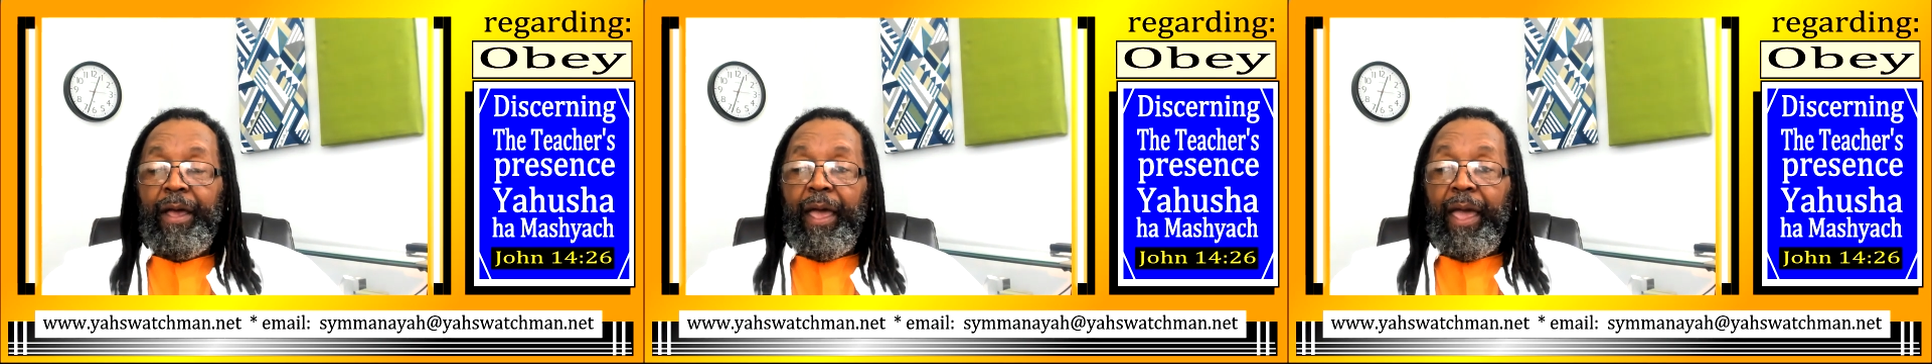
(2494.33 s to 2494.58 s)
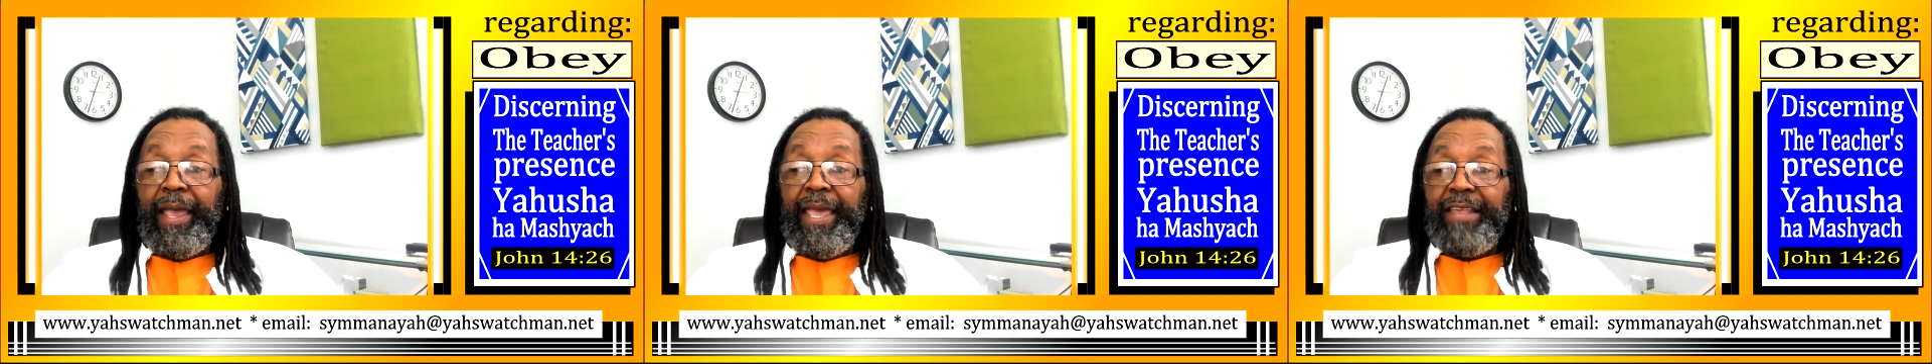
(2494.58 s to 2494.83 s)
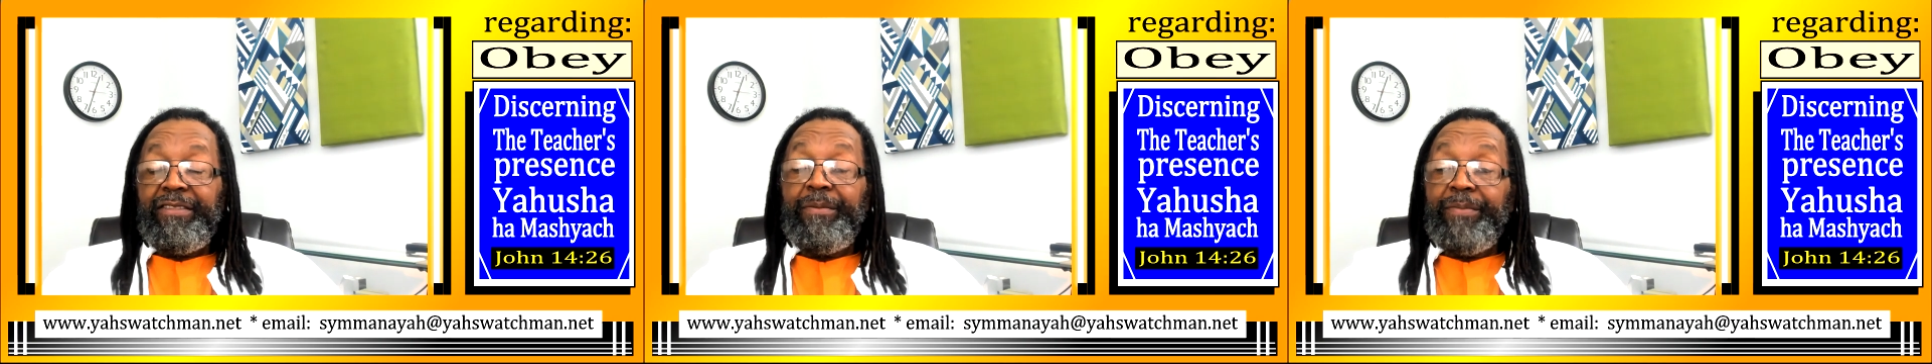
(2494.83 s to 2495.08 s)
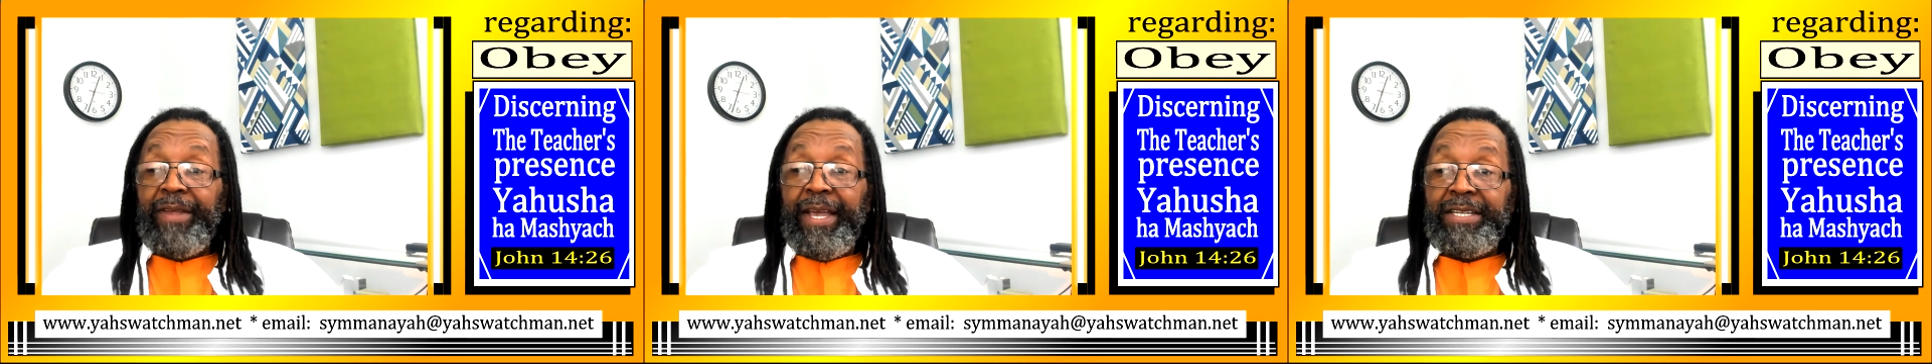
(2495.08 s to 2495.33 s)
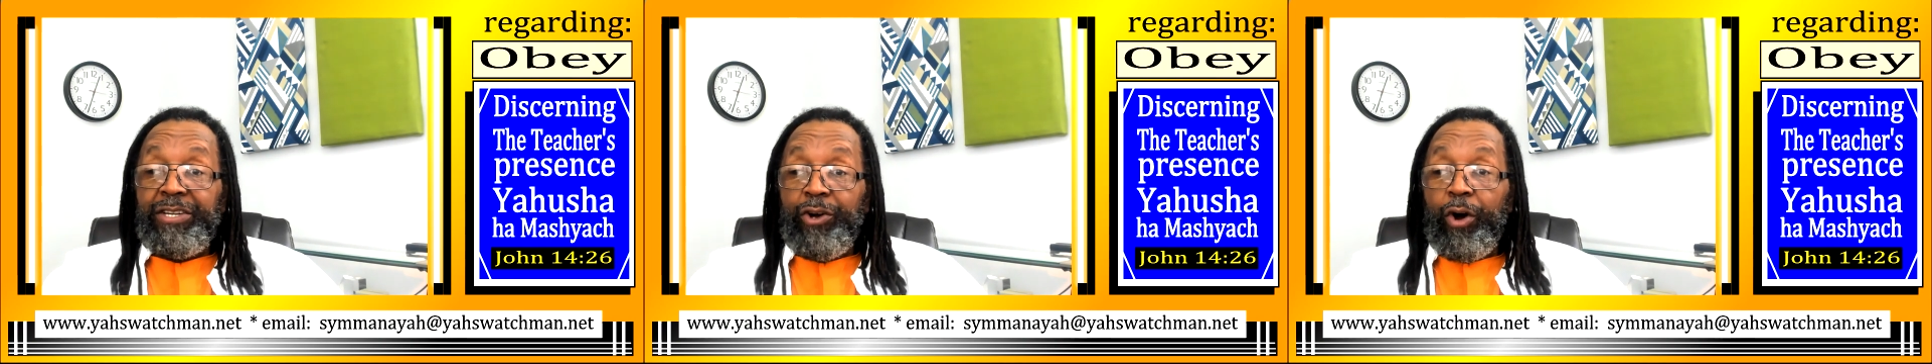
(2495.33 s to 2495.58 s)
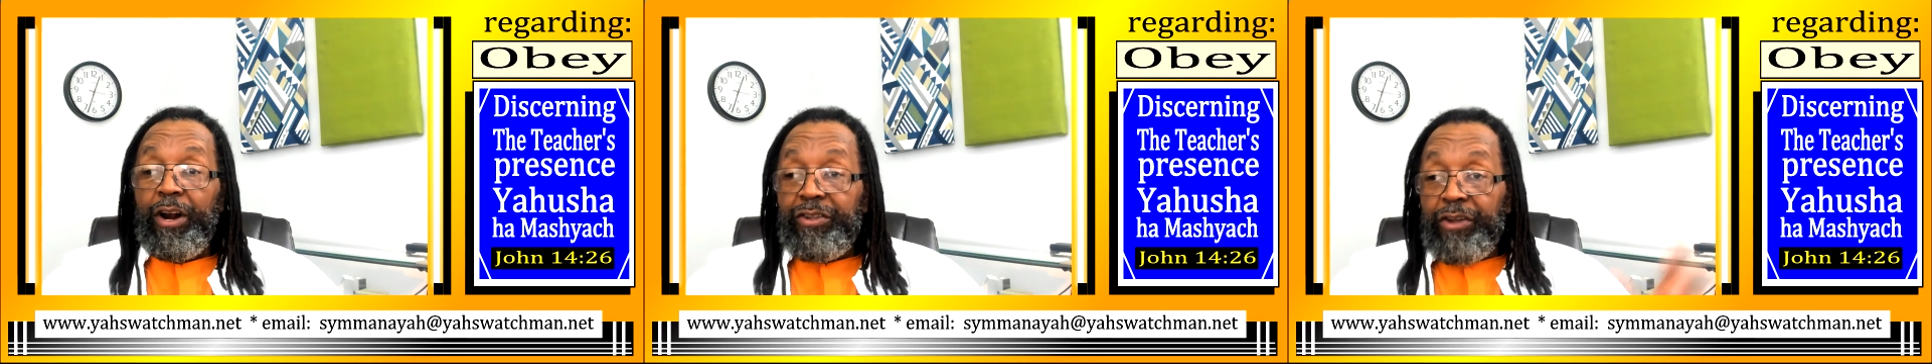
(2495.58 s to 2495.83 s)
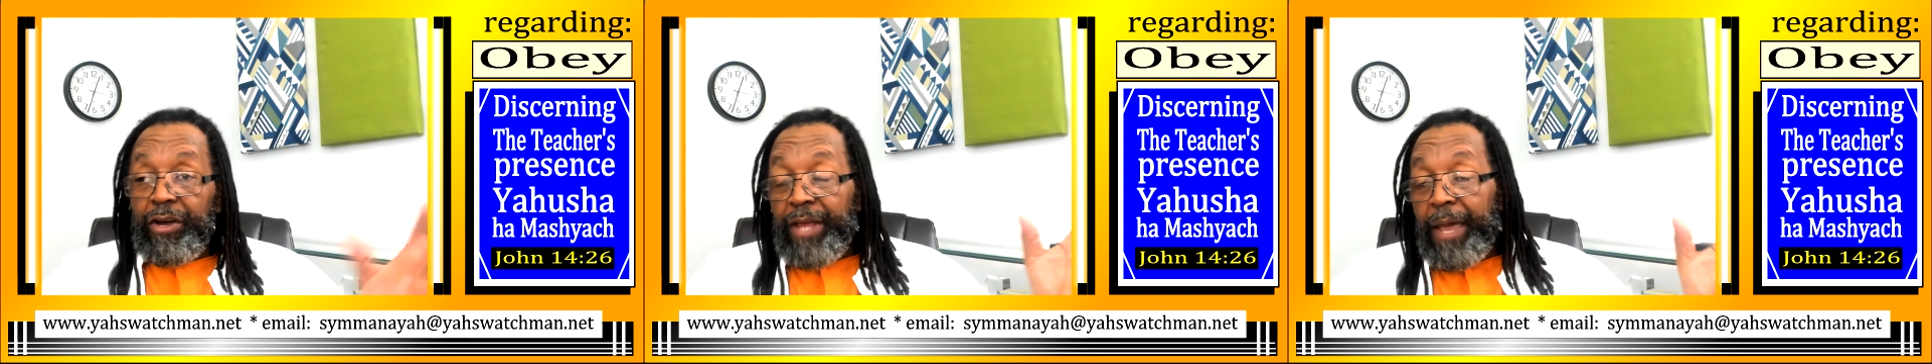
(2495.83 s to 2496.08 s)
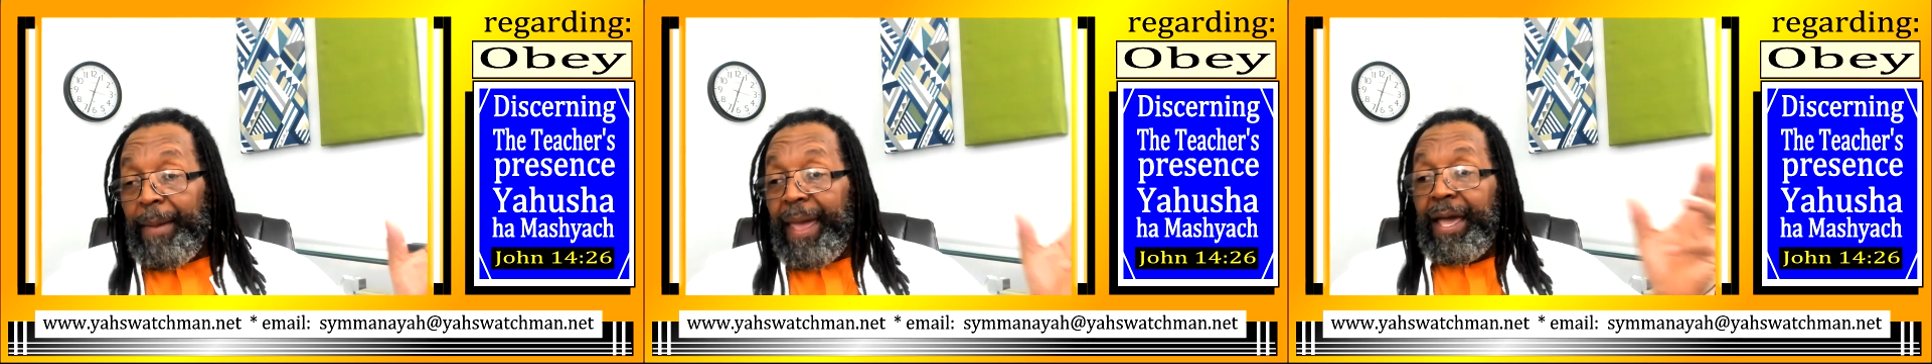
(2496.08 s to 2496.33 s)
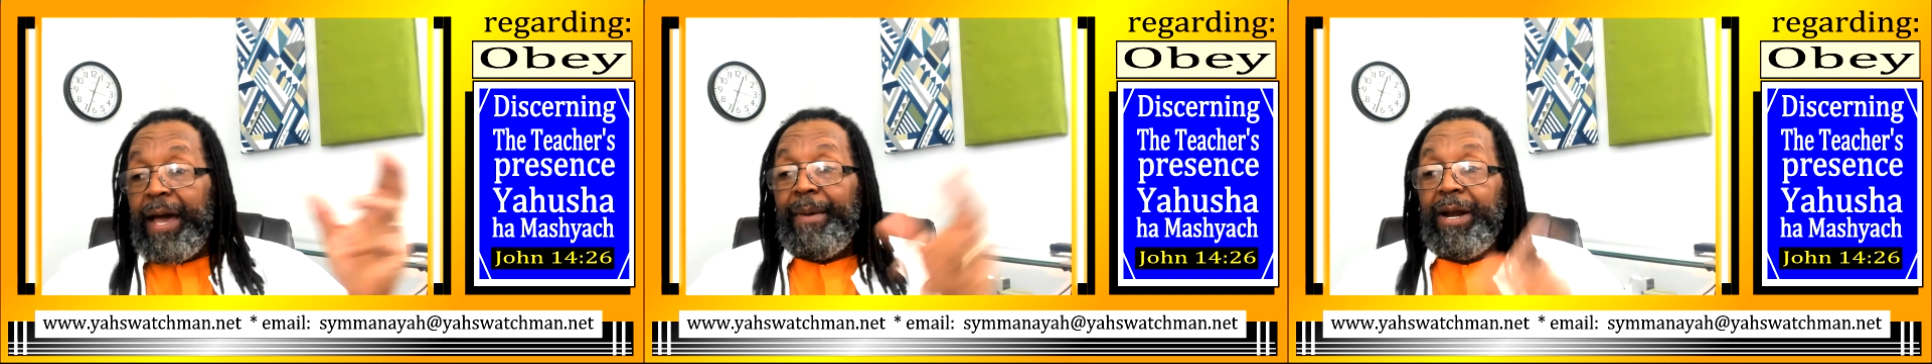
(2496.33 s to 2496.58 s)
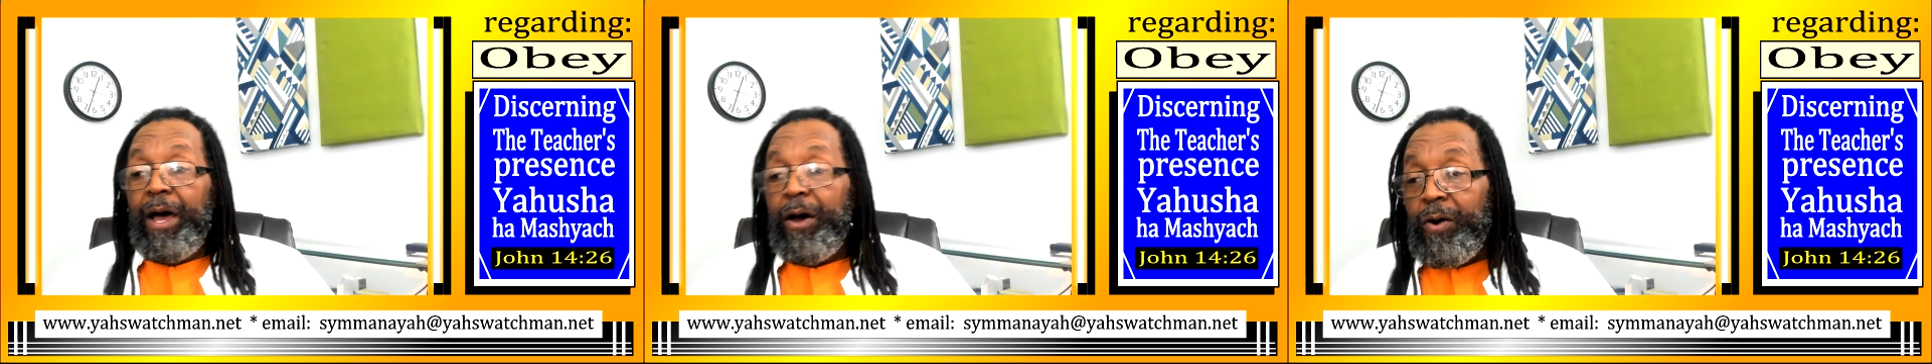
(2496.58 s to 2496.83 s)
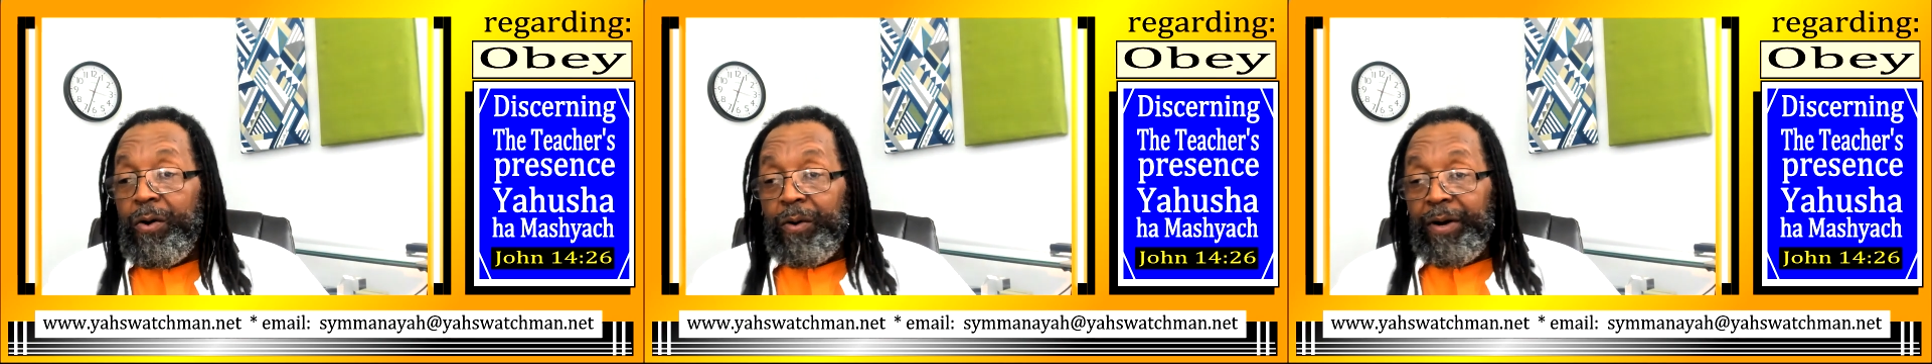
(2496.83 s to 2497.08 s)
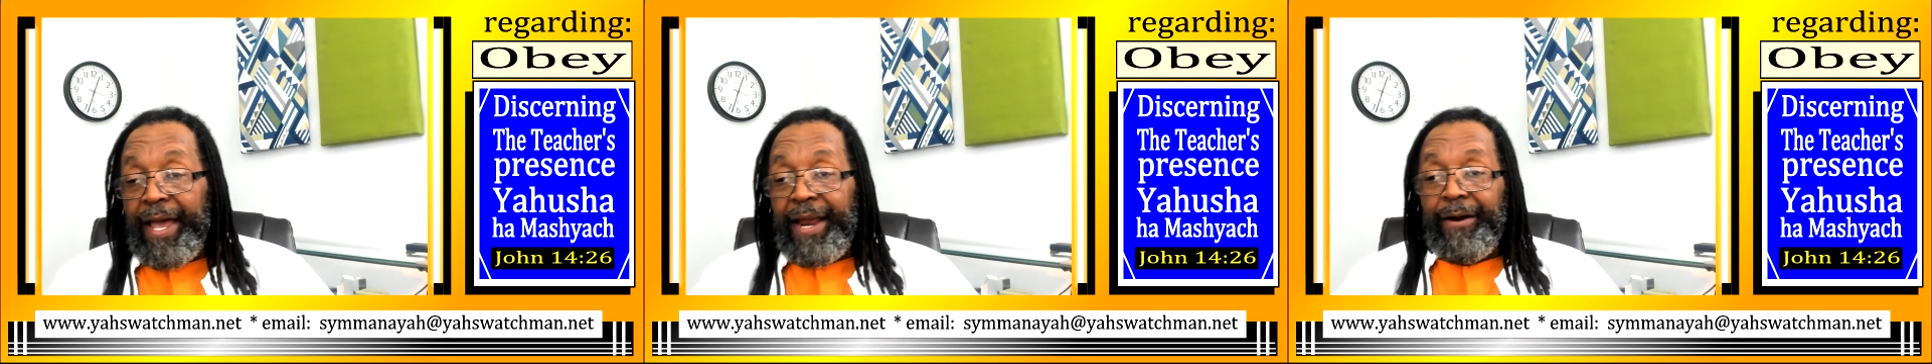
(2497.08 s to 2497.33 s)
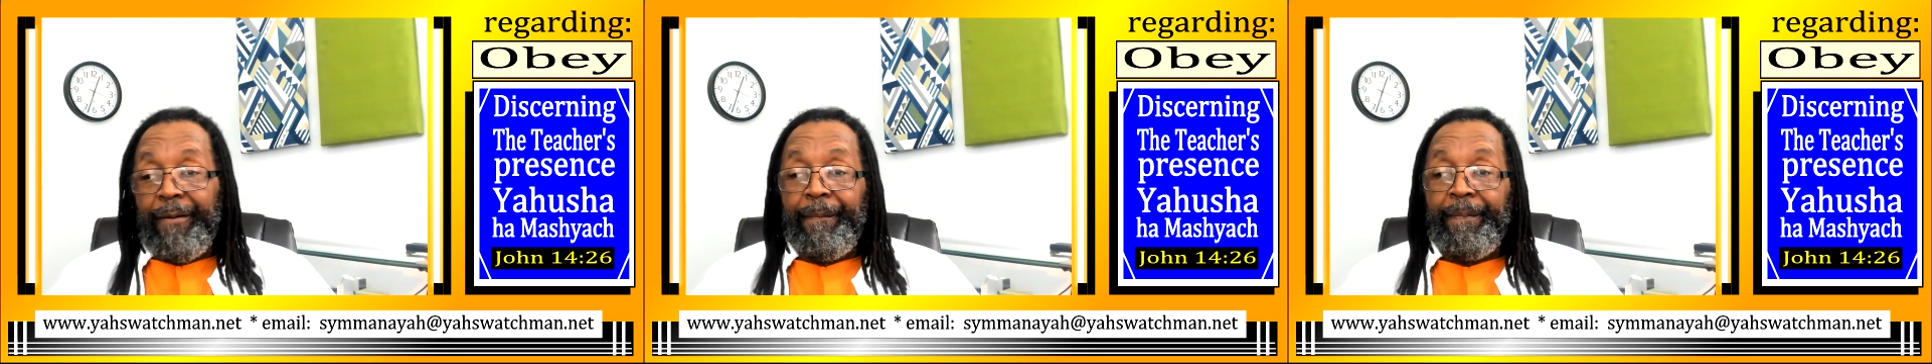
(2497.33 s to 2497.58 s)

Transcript: and get some things in order so they may come along later.